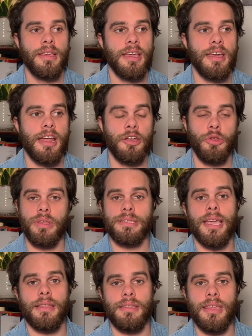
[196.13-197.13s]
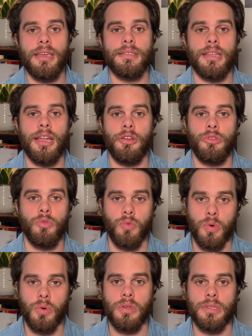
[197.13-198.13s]
and I knew the techniques and I knew the
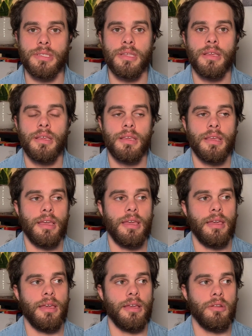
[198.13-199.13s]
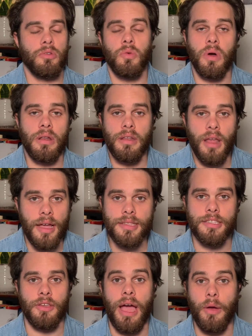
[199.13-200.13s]
rules and
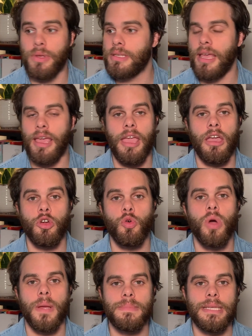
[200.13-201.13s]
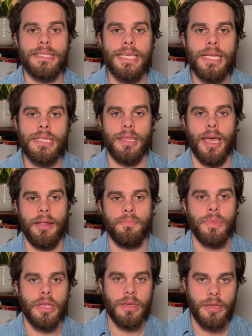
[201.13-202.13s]
whatnot, so I was equipped to teach
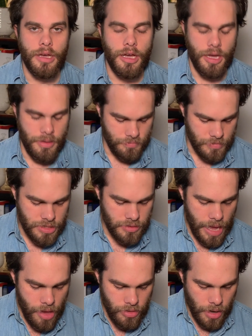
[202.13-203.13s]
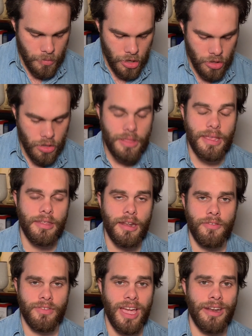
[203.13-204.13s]
that. So now that
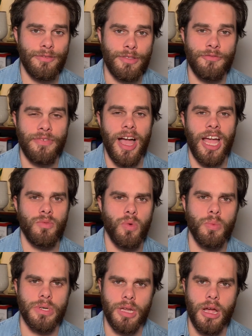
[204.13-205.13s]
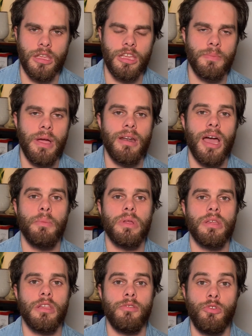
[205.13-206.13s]
I've kind of defined what we're talking about, I'm
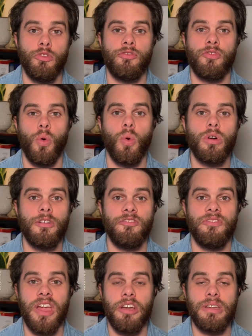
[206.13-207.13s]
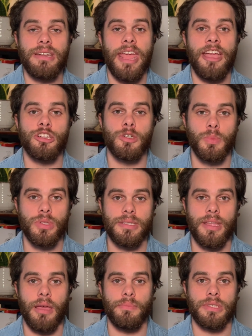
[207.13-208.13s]
gonna give you four very tangible
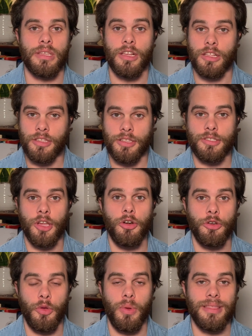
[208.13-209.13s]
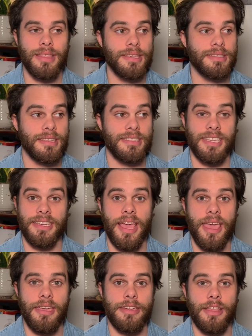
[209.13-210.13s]
steps to start doing this
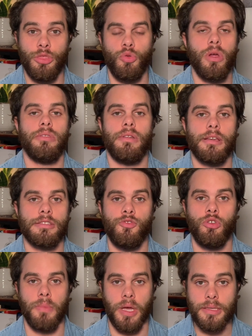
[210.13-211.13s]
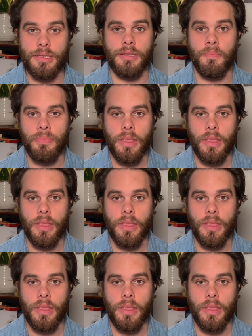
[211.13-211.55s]
today and throughout the next few months.